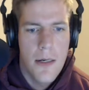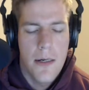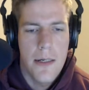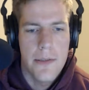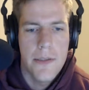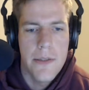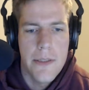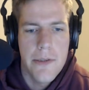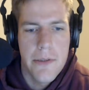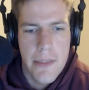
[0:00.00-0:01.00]
Another
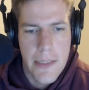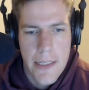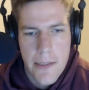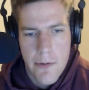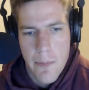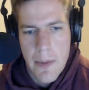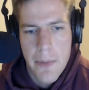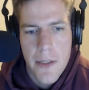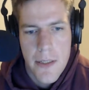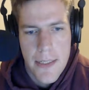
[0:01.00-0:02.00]
interesting thing to
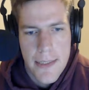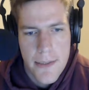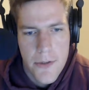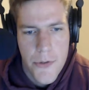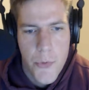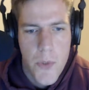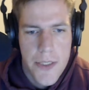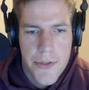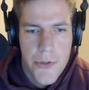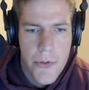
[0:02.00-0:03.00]
remember is you want
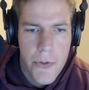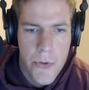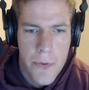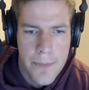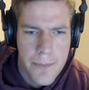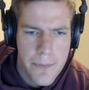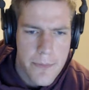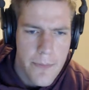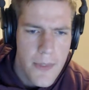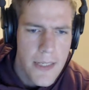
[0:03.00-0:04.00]
to
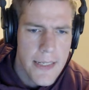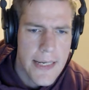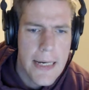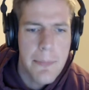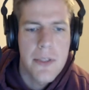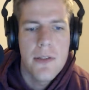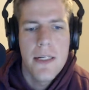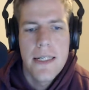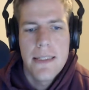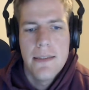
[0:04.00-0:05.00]

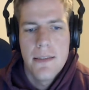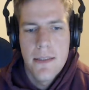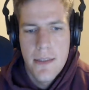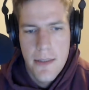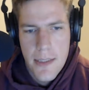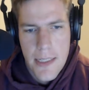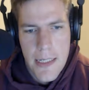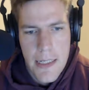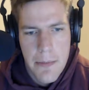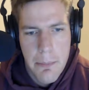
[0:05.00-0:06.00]
capitalize
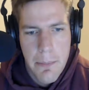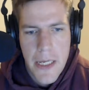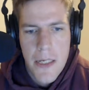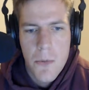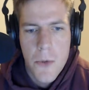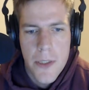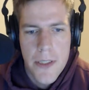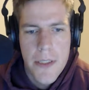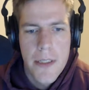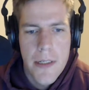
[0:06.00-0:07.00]
the main
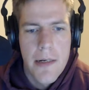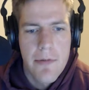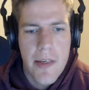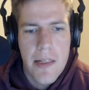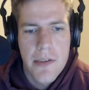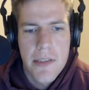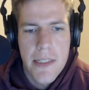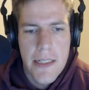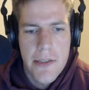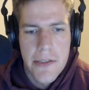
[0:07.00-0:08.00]
word of each thing
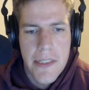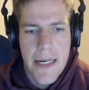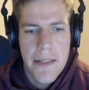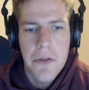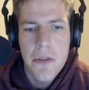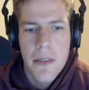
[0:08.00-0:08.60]
in your title,